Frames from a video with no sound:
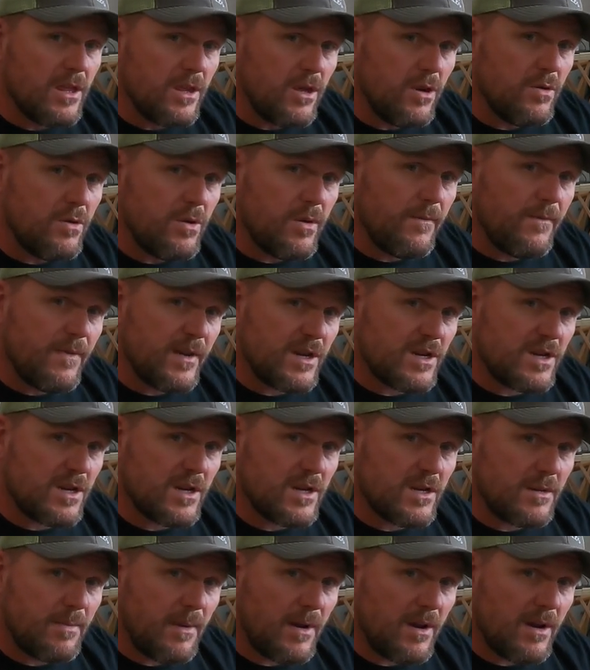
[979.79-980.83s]
YouTube fishing
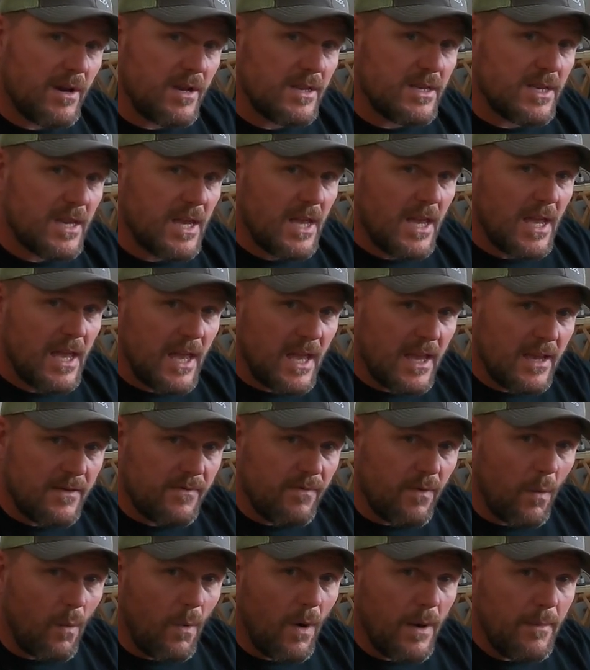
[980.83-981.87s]
experience is
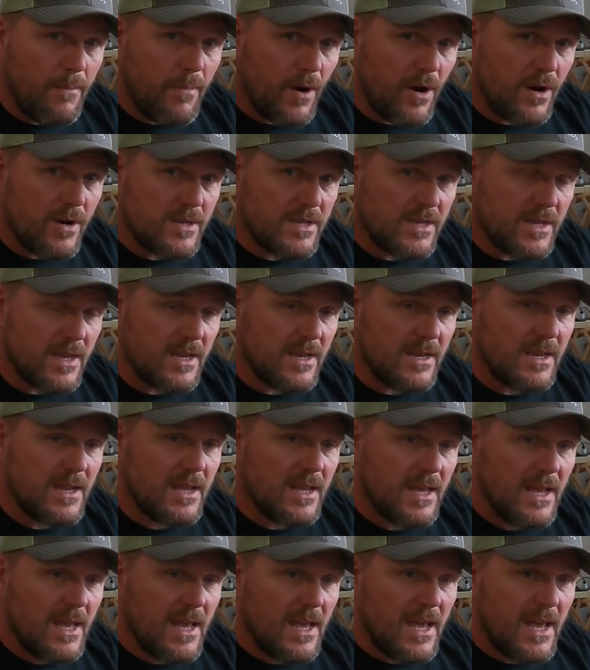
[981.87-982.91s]
for one person,
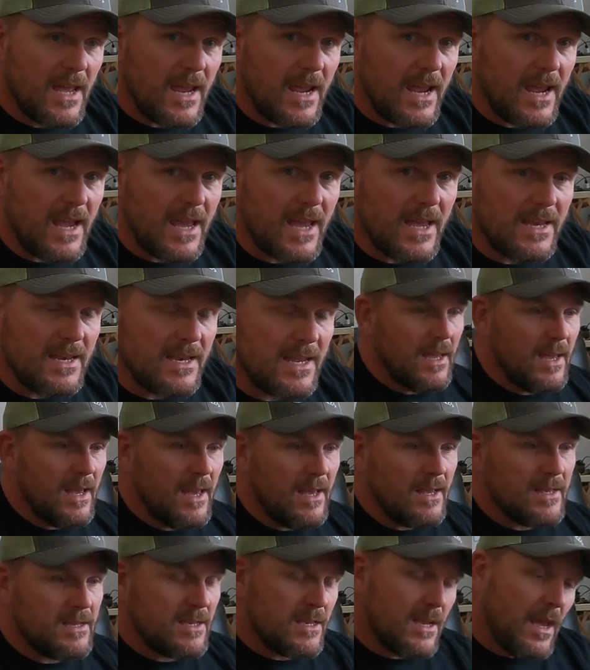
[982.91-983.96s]
and
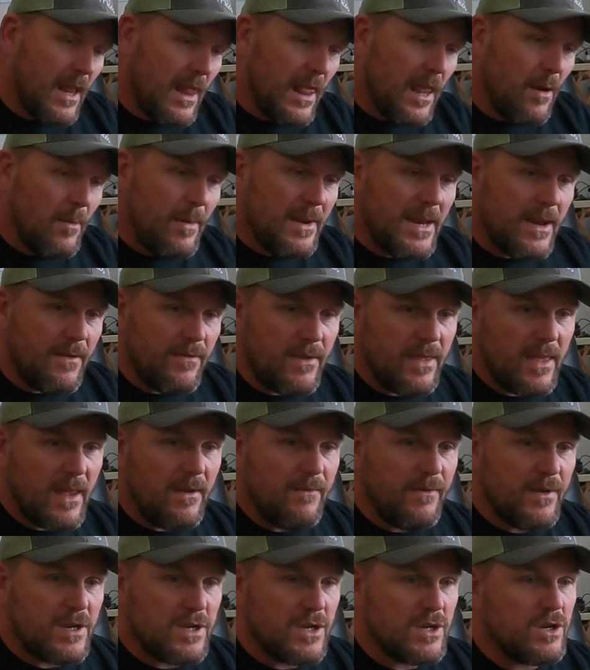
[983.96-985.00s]
it's a little bit different than a
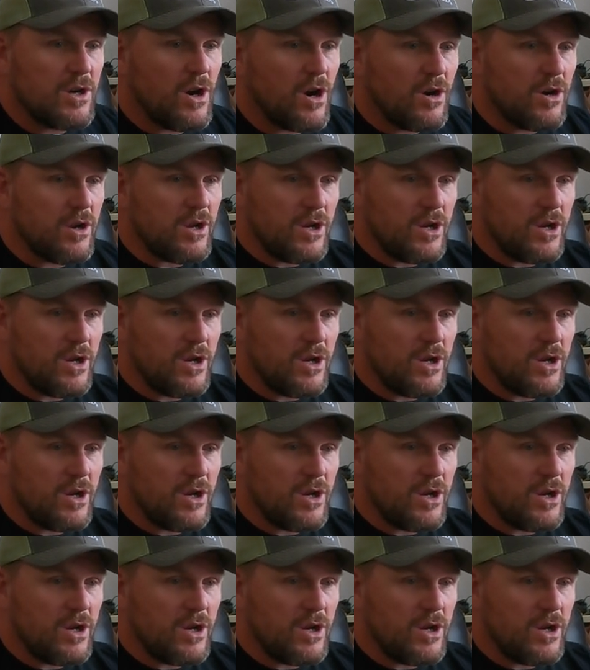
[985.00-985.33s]
fishing charter.